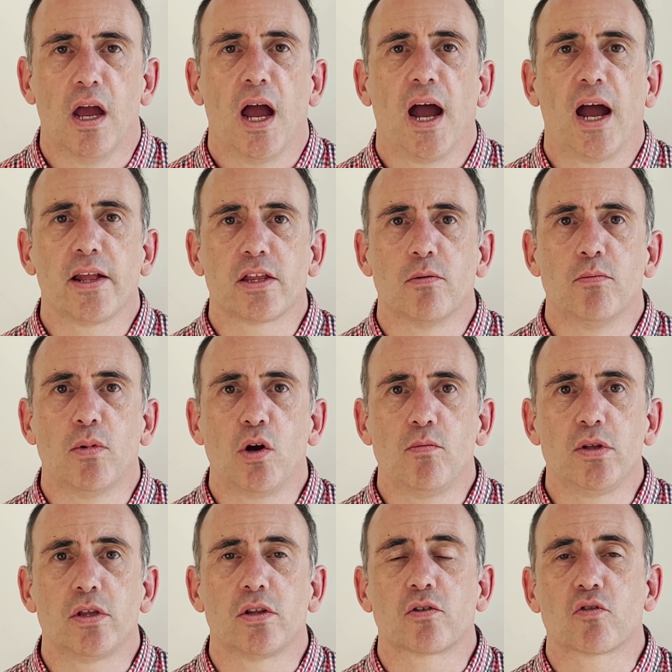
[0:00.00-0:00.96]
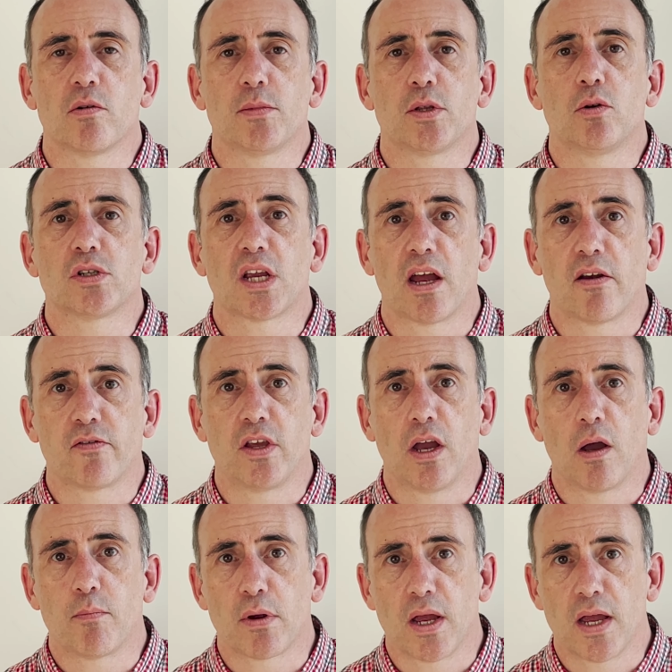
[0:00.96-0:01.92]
At the moment, the criminals have the upper